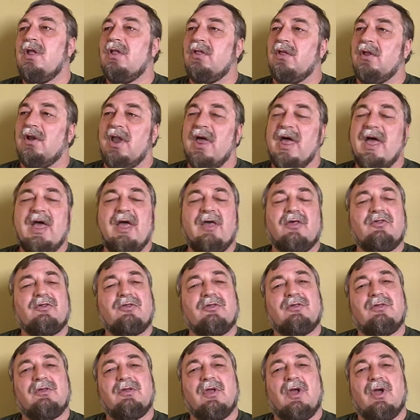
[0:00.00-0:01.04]
The
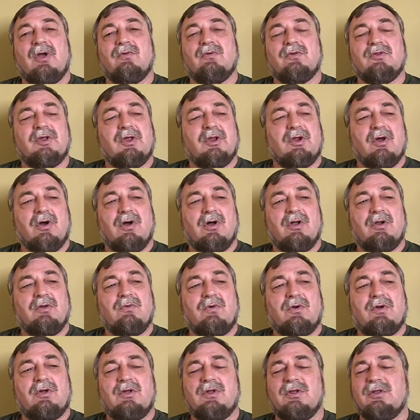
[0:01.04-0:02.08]
last, I was in
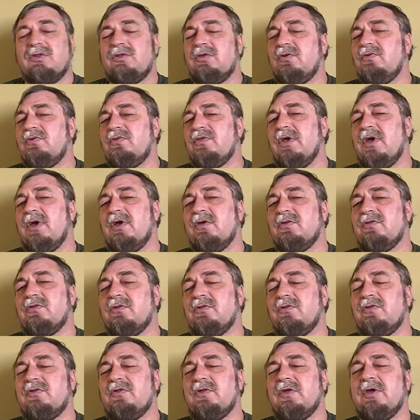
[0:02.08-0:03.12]
Ottawa in
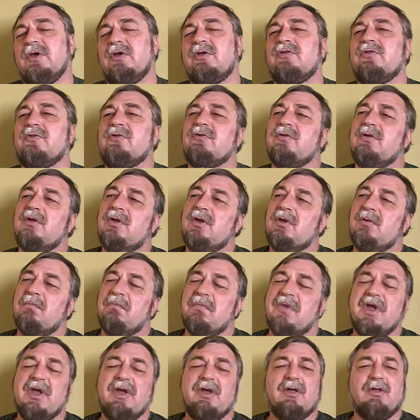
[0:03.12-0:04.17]
2006,
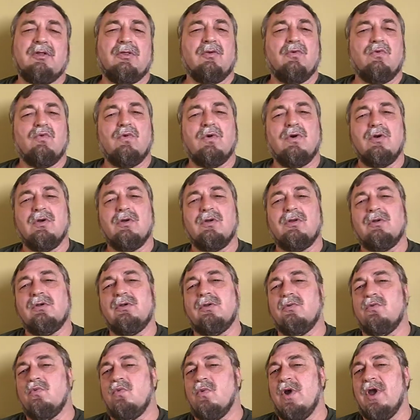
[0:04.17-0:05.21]
making the world
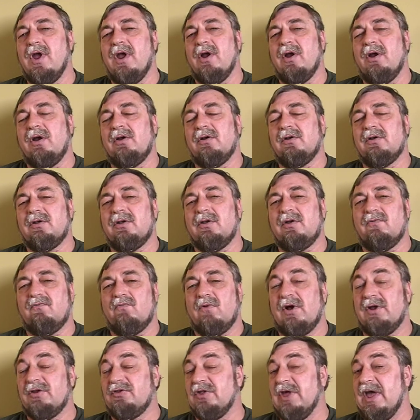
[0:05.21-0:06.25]
aware of
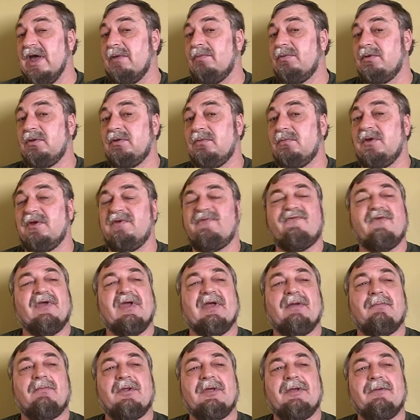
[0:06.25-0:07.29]
what's happened to my
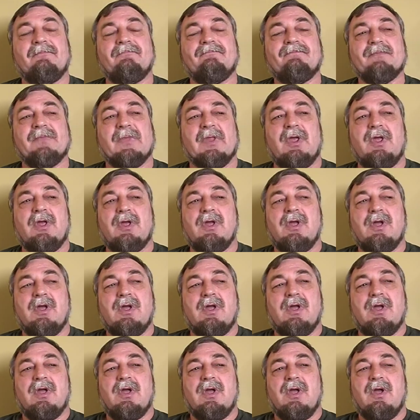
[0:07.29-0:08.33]
family.
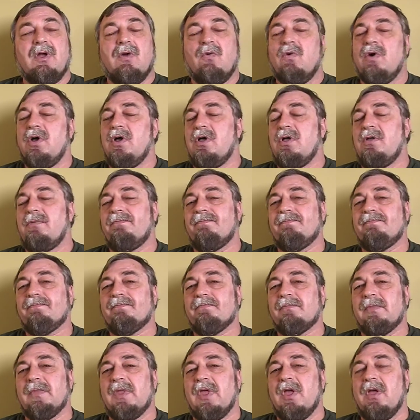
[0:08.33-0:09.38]
Well,
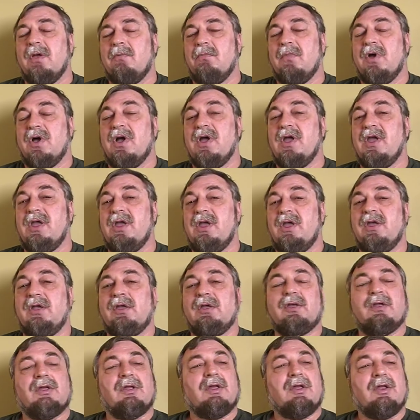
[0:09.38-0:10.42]
my
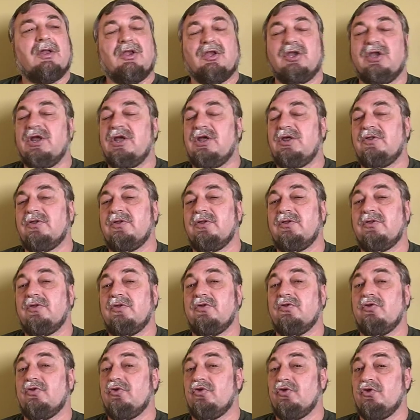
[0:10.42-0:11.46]

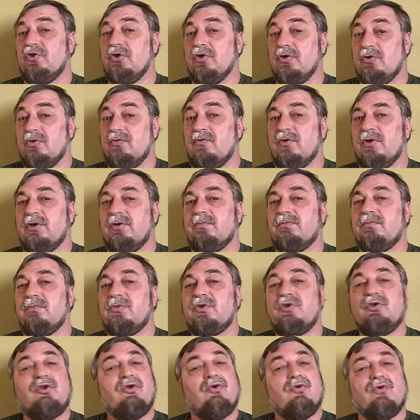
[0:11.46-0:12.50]
niece's children,
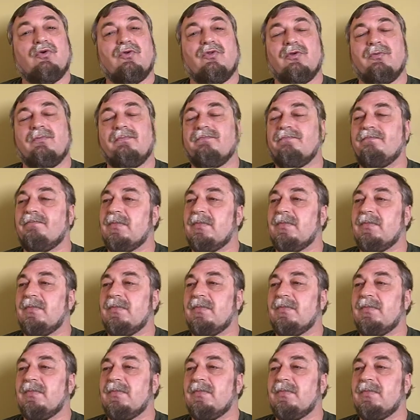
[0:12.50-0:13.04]
2 of them,